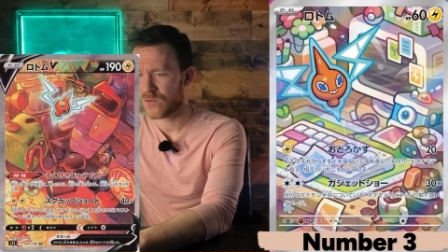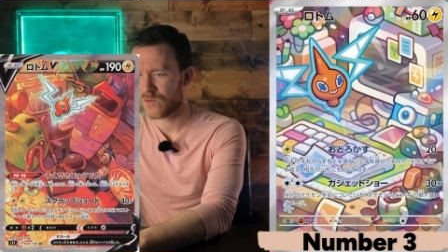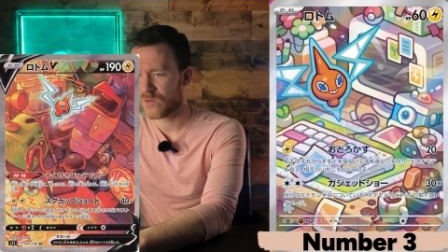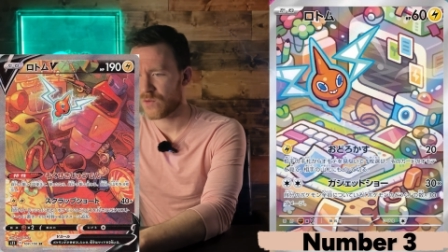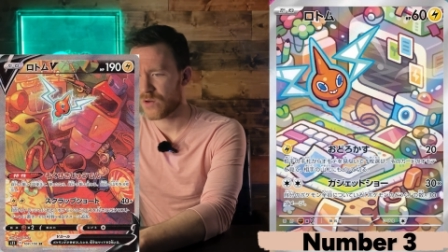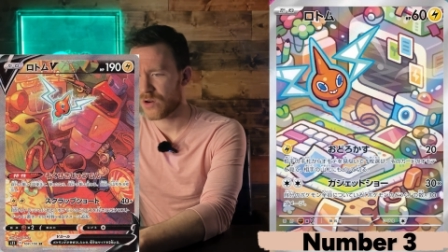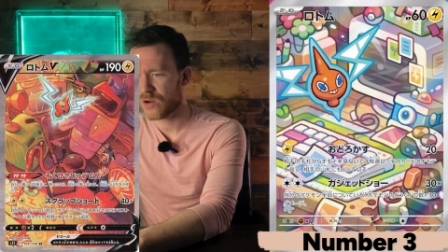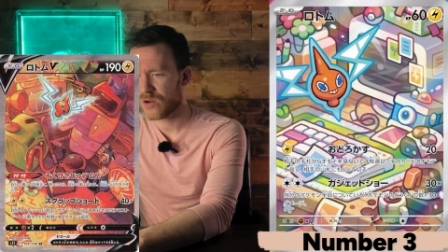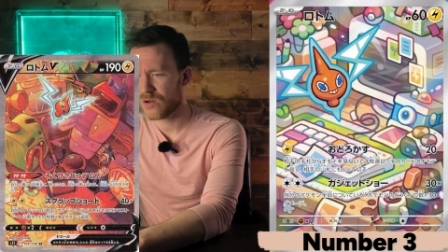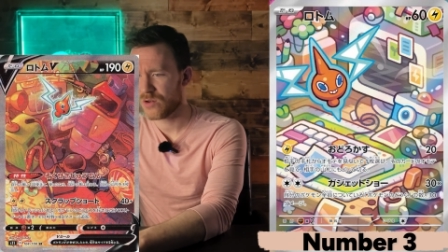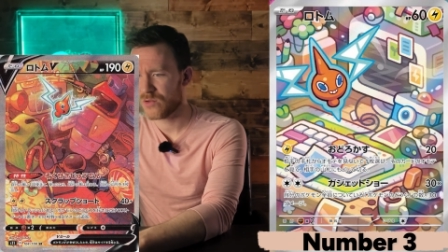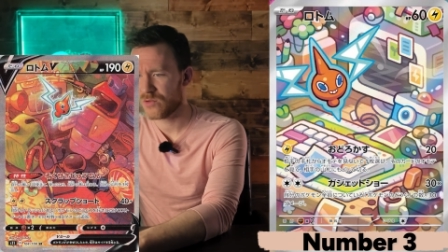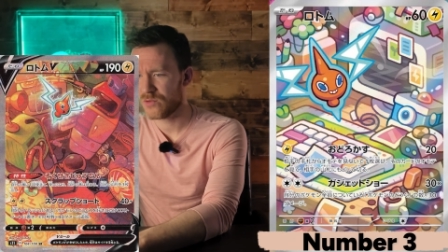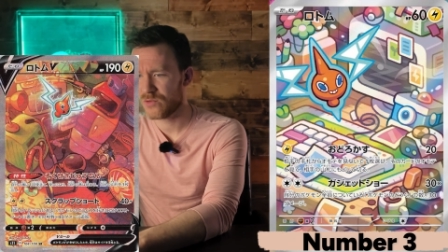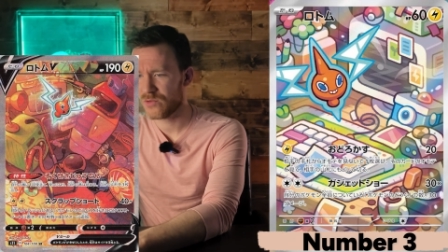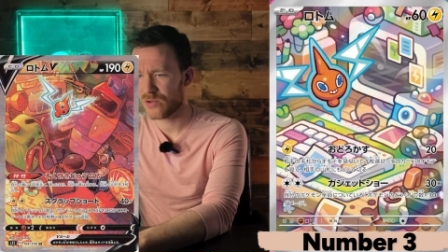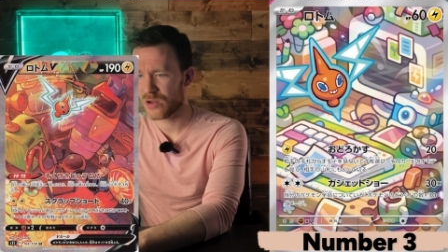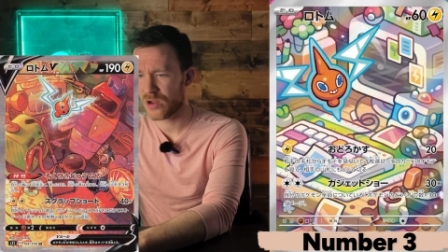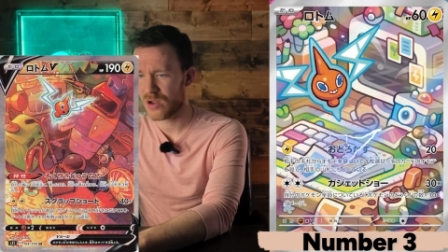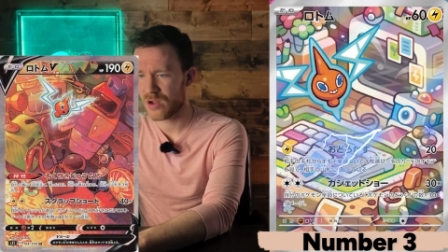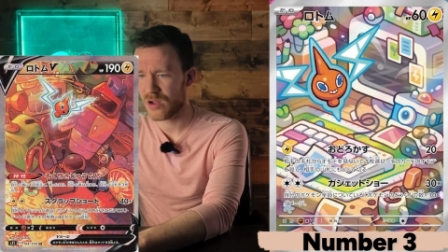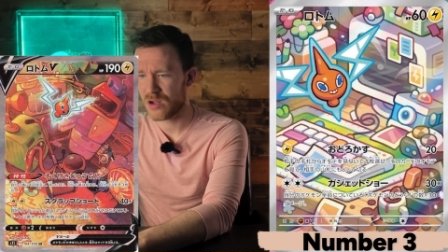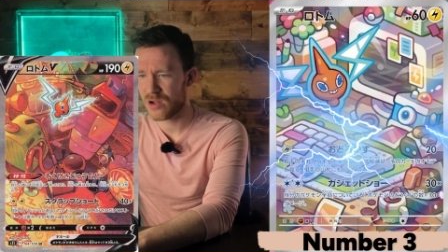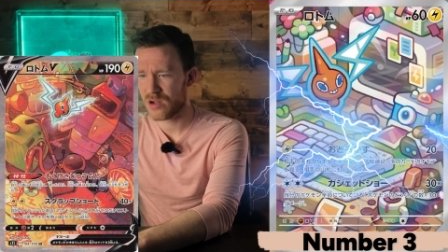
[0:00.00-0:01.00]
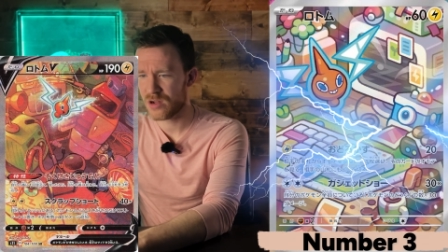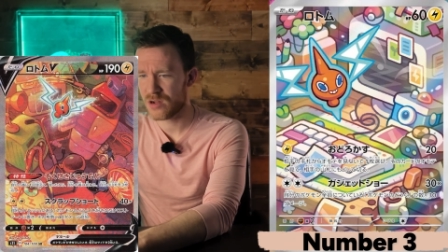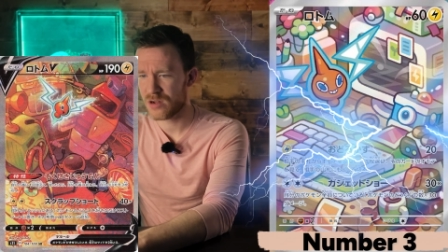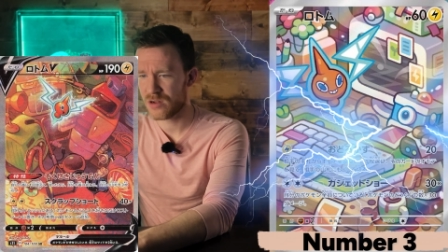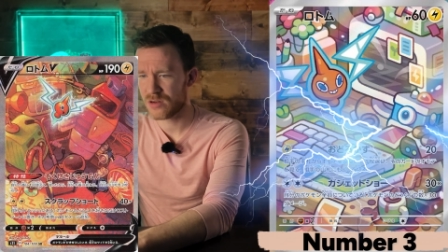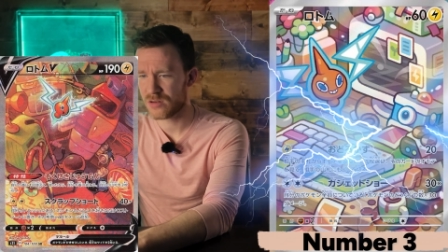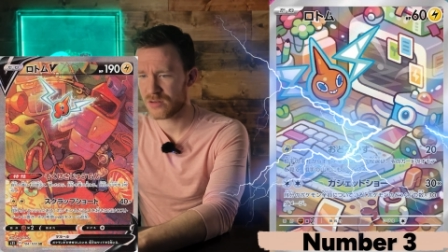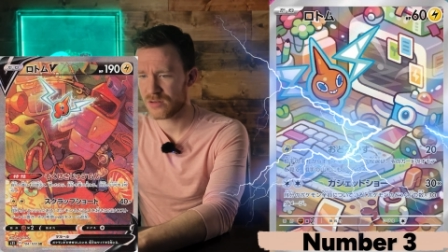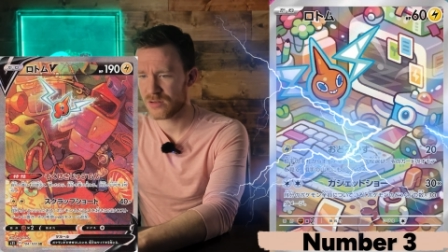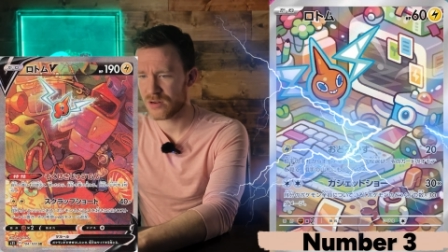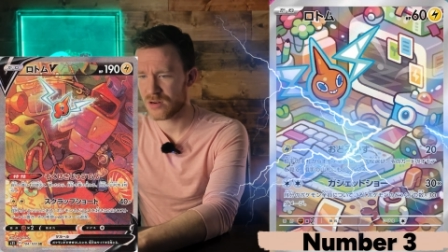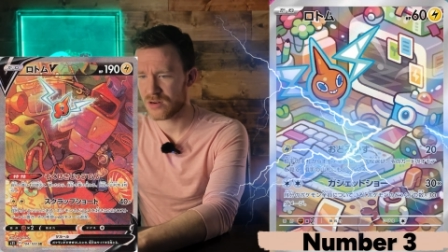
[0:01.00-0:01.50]

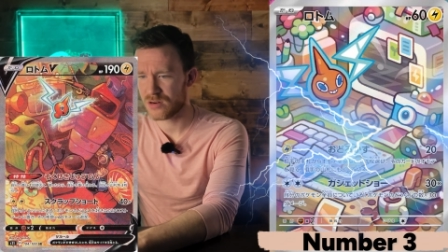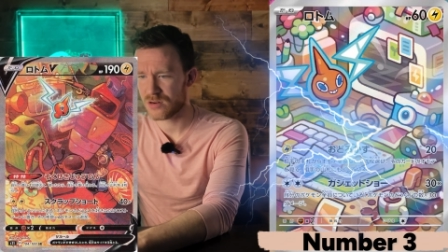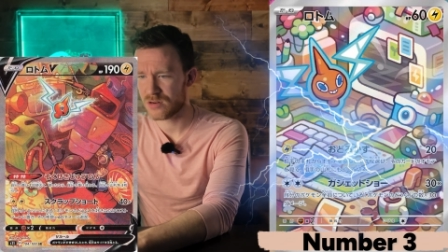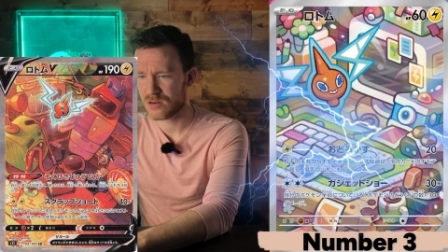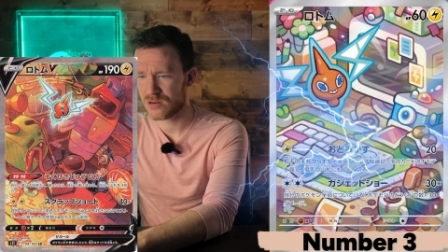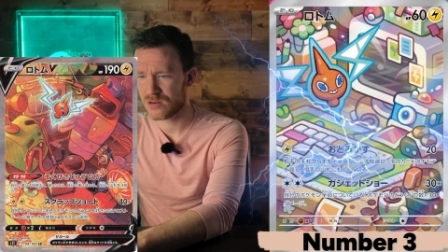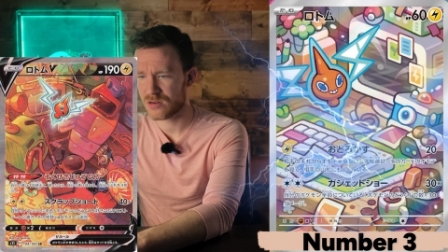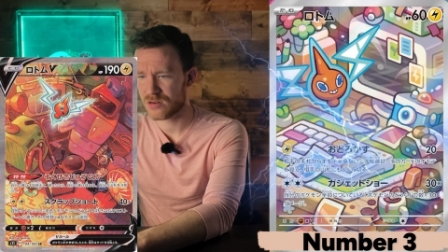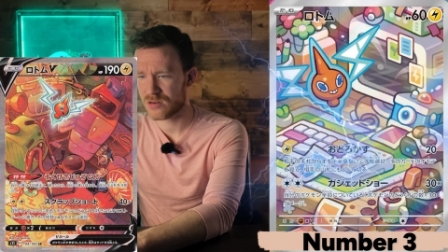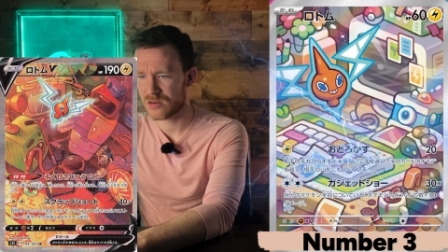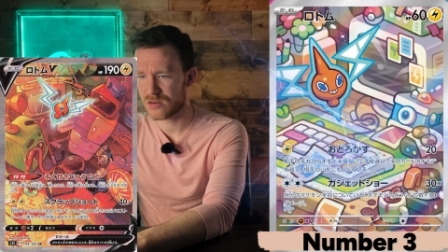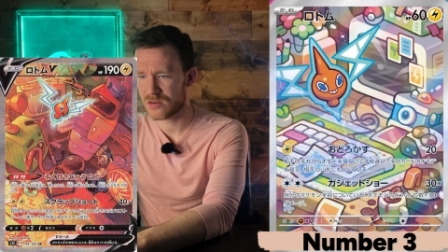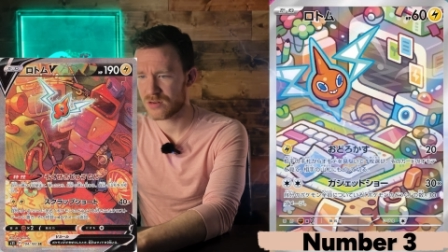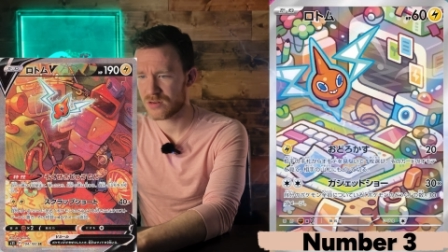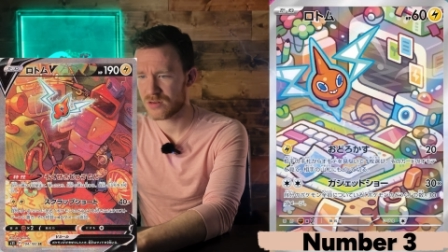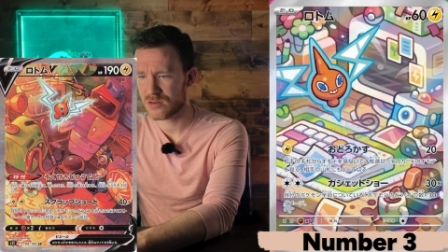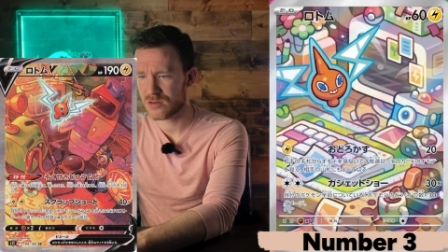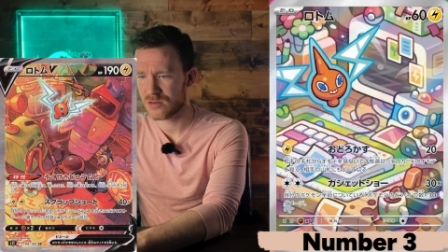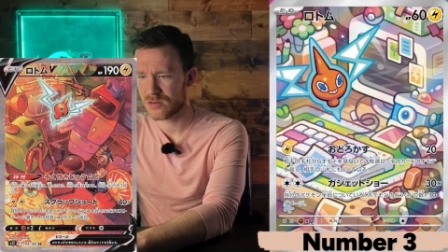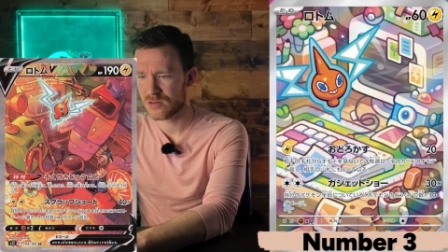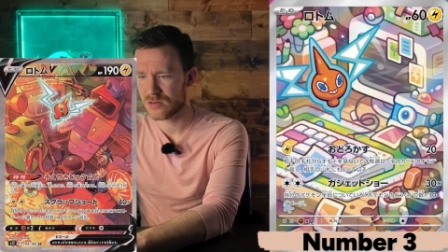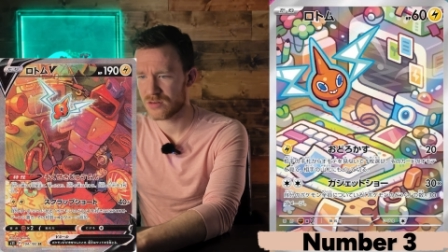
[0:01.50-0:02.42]
Rotom card.